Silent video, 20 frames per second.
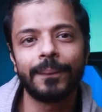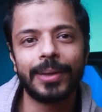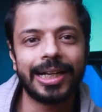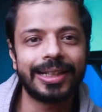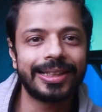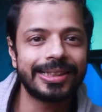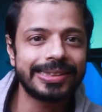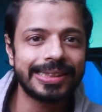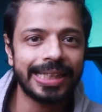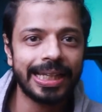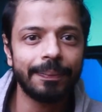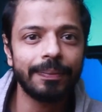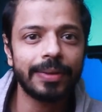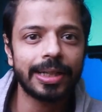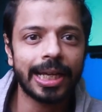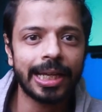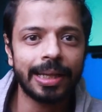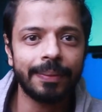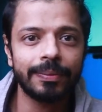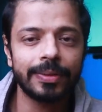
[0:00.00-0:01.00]
but at the
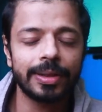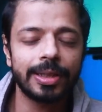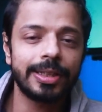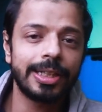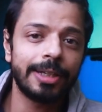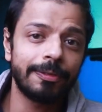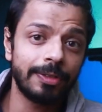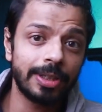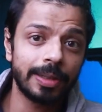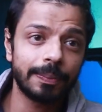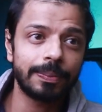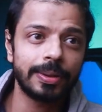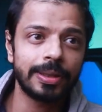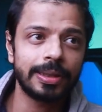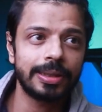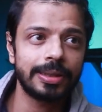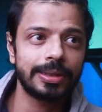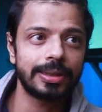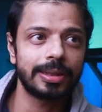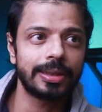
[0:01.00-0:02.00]
same time, the
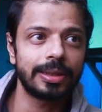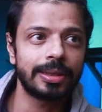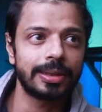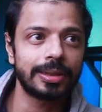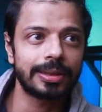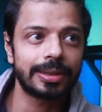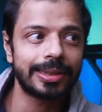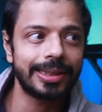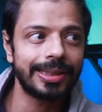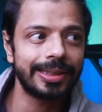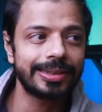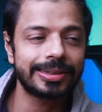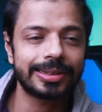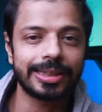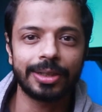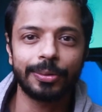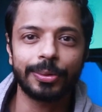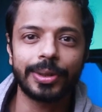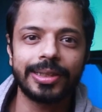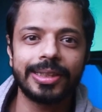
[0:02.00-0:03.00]
developer
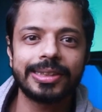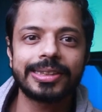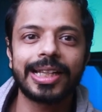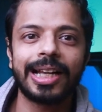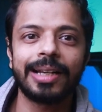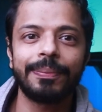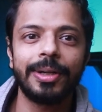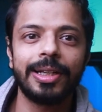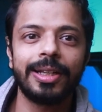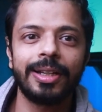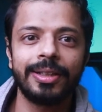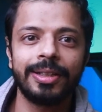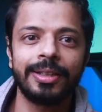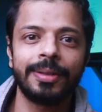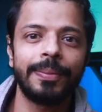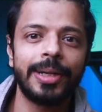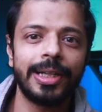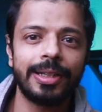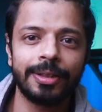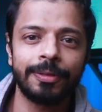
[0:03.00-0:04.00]
thinks that, okay, this can be done
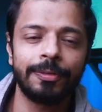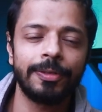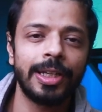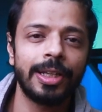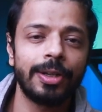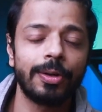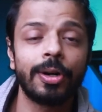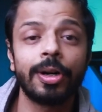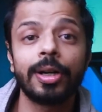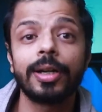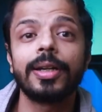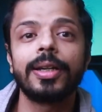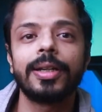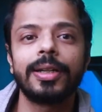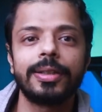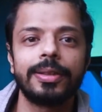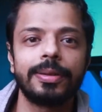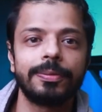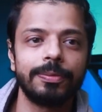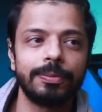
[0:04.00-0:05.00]
in a better way,
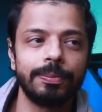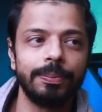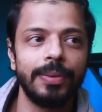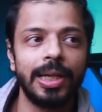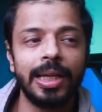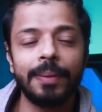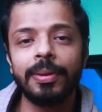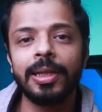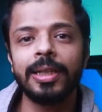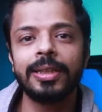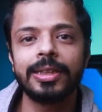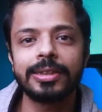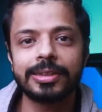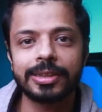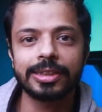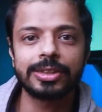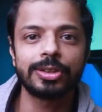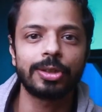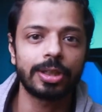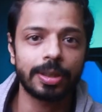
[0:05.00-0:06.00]
or maybe
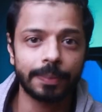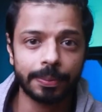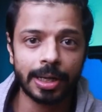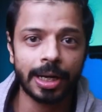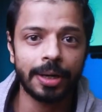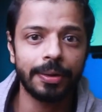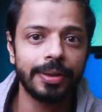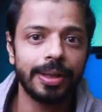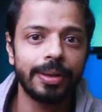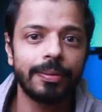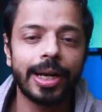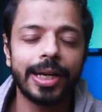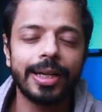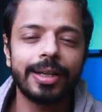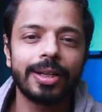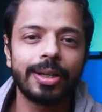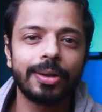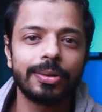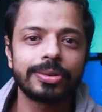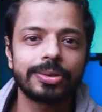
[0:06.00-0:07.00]
this is not a priority
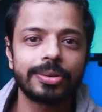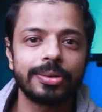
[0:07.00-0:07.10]
right now.